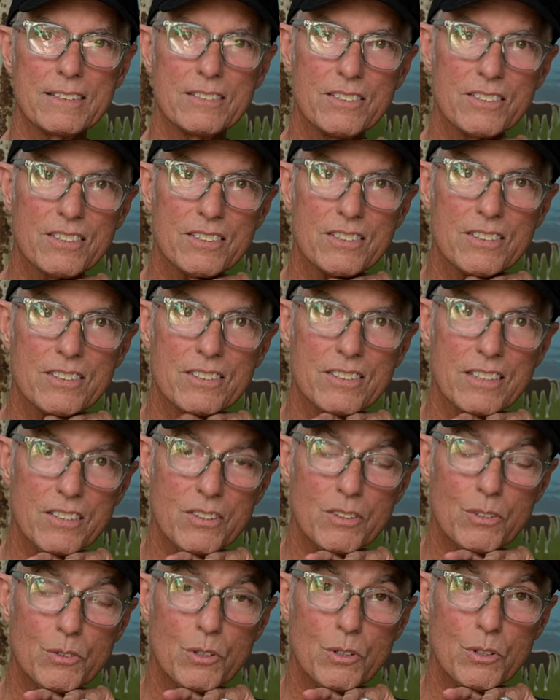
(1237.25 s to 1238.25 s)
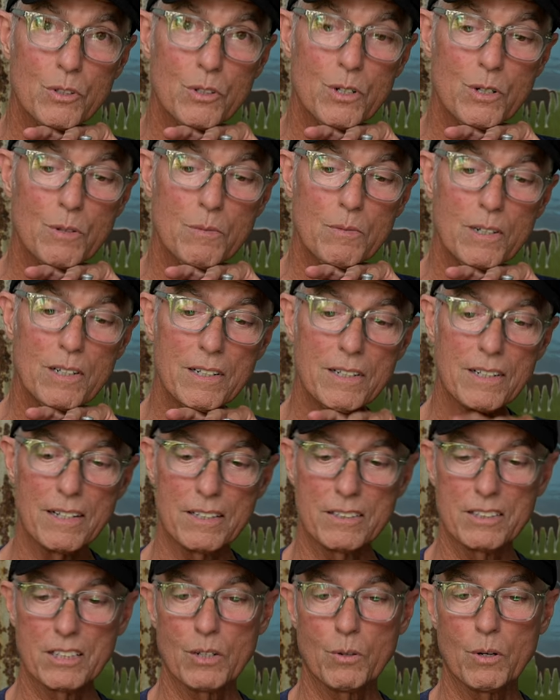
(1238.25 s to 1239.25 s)
You can see through them
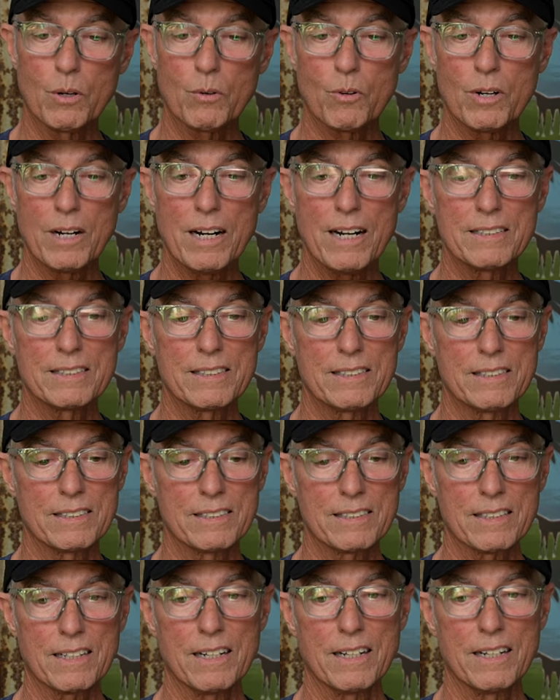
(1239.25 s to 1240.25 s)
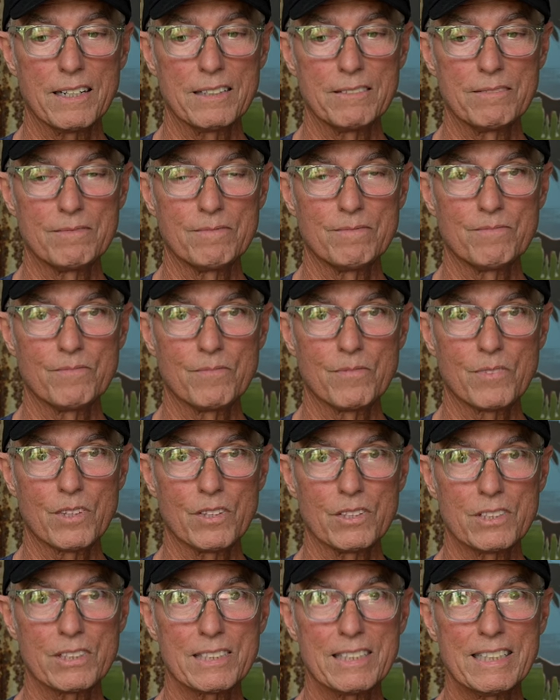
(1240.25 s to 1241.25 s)
and tell what rod's inside
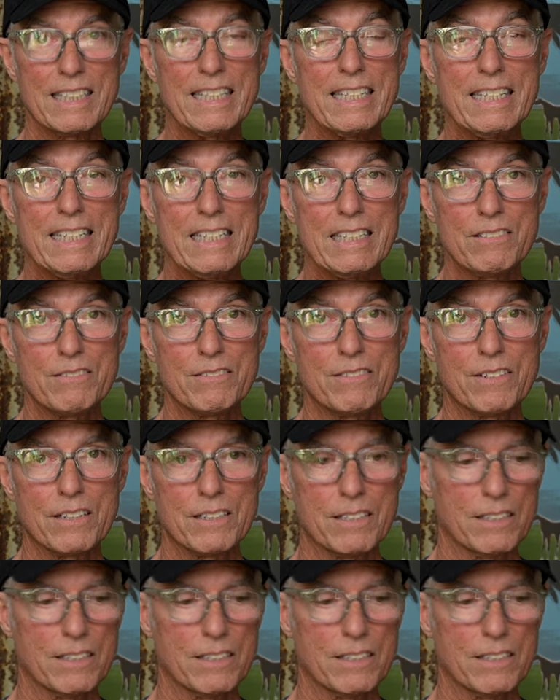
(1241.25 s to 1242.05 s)
the sleeve.